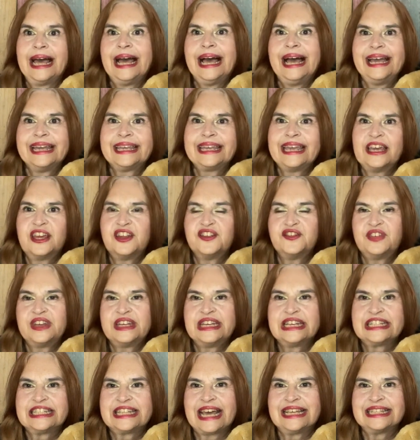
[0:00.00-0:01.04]
I can't
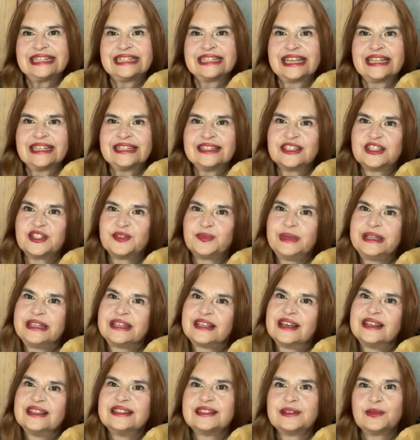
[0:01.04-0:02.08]
finish that sentence
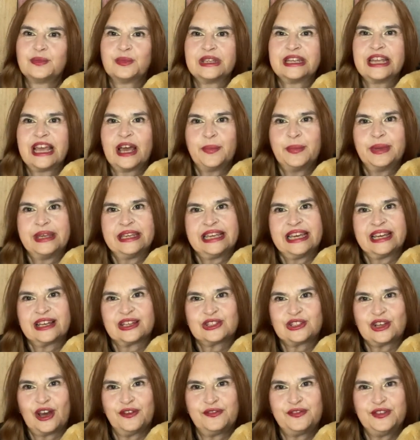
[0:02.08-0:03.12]
because it would get me
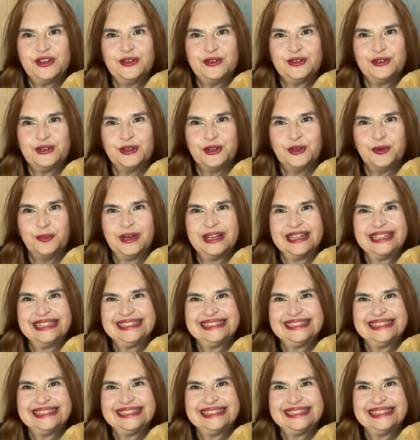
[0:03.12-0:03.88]
kicked off YouTube.